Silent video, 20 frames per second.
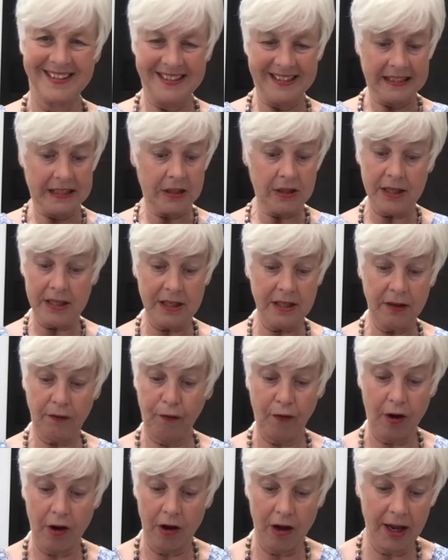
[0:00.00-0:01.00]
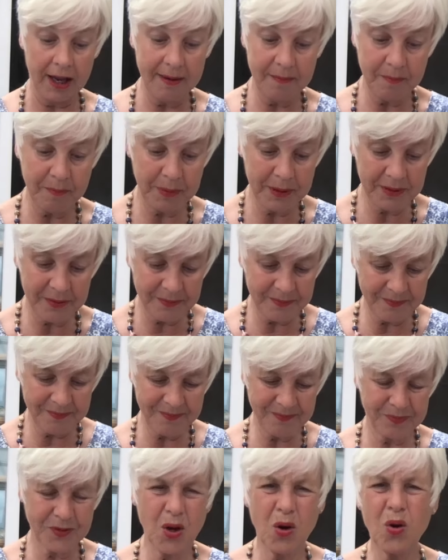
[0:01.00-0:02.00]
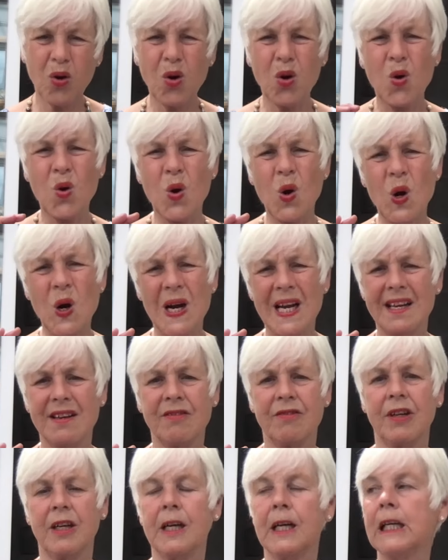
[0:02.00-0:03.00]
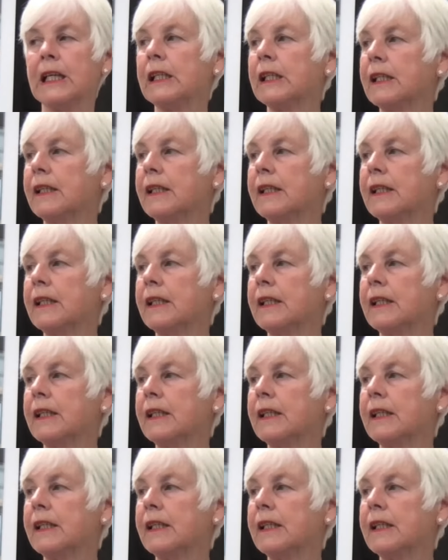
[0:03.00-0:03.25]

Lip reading: So this is fine, but not quite right.